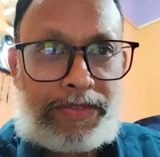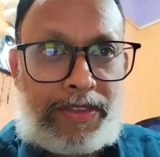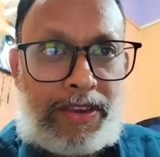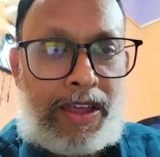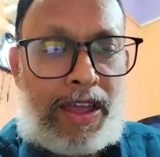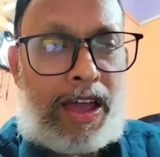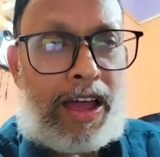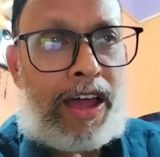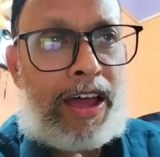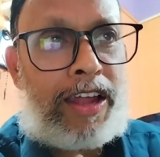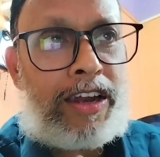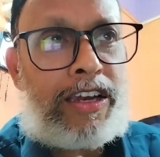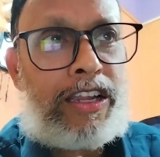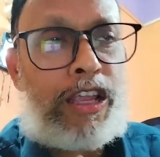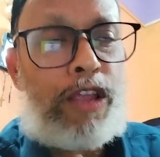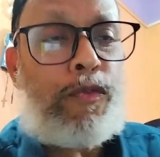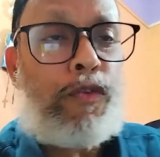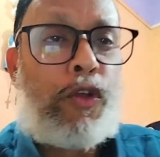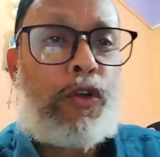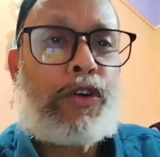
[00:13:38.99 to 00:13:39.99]
And if
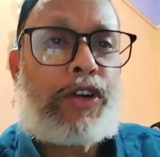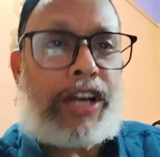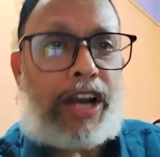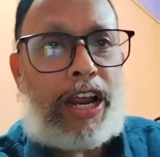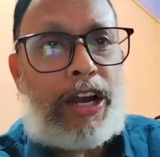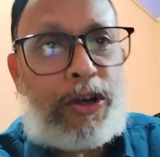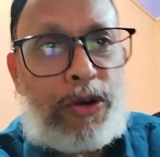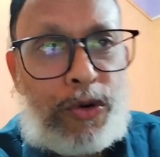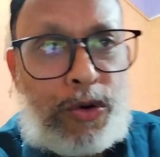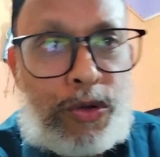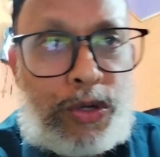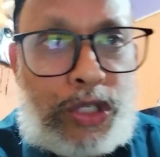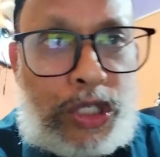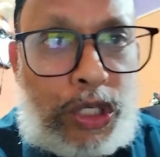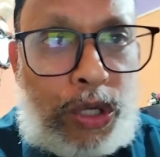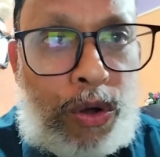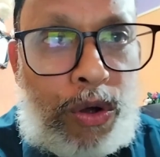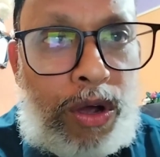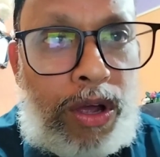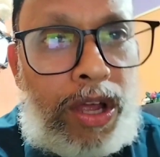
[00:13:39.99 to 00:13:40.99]
you try to do
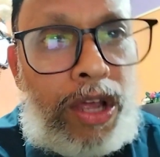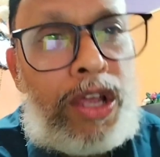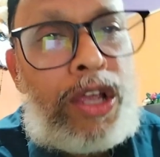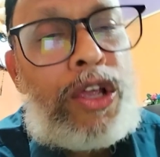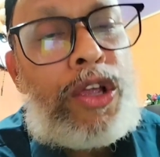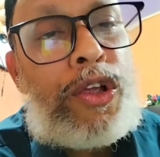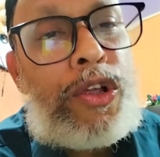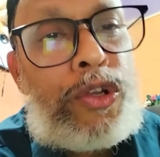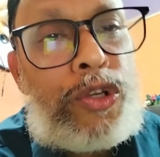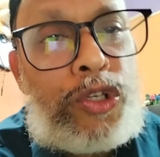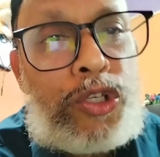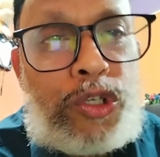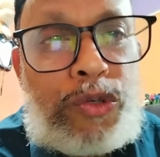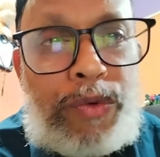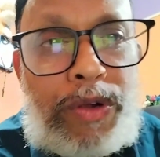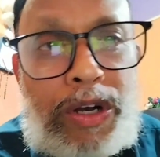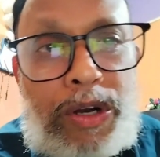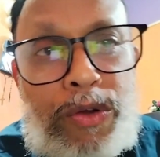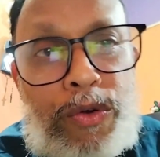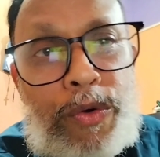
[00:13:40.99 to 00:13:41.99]
so, you will
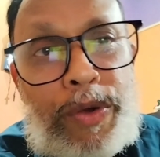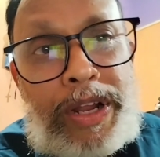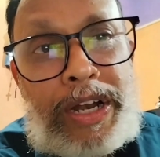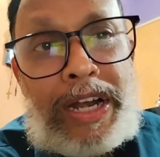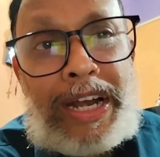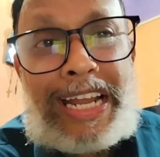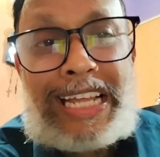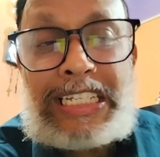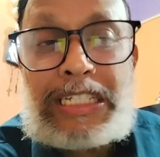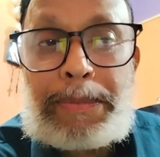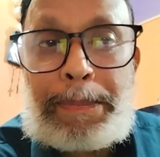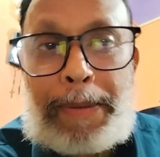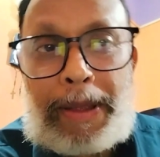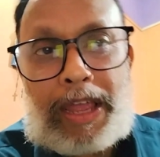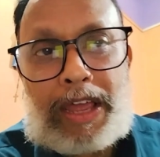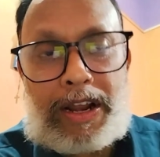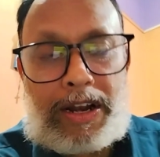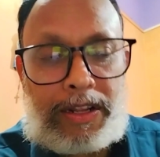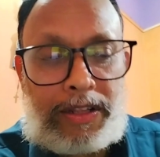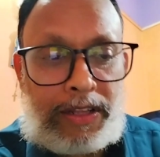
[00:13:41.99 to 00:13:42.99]
go in despair.
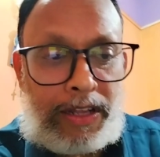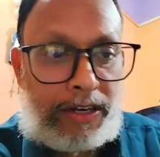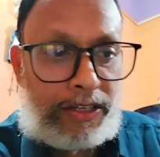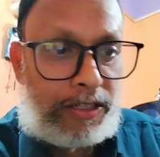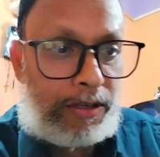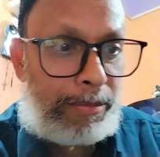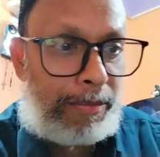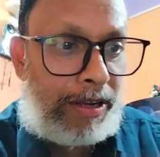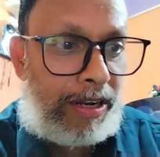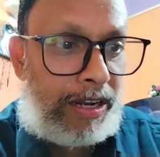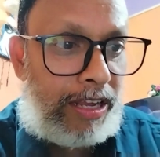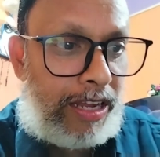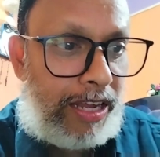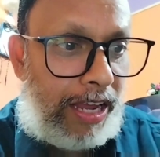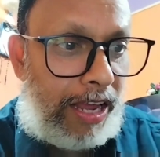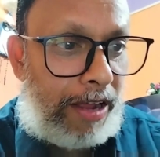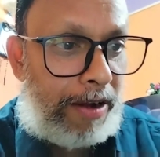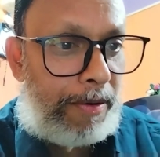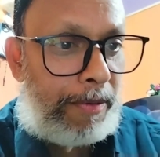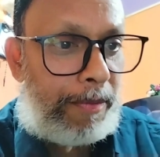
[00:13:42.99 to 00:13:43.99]
That is the meaning here.